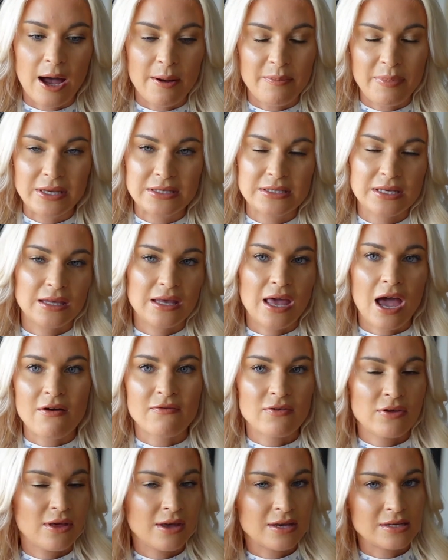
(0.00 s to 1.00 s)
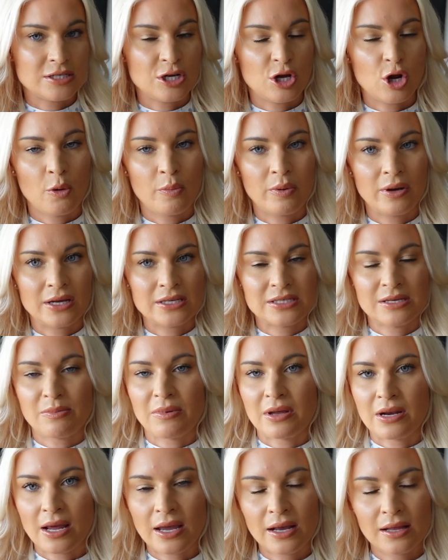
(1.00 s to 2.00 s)
Basically everything has stayed open except
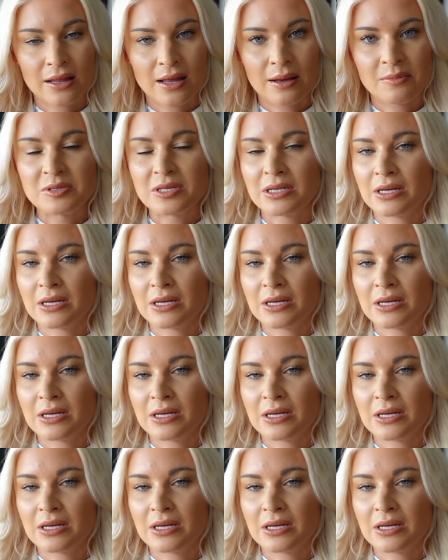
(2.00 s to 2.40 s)
the nightclubs.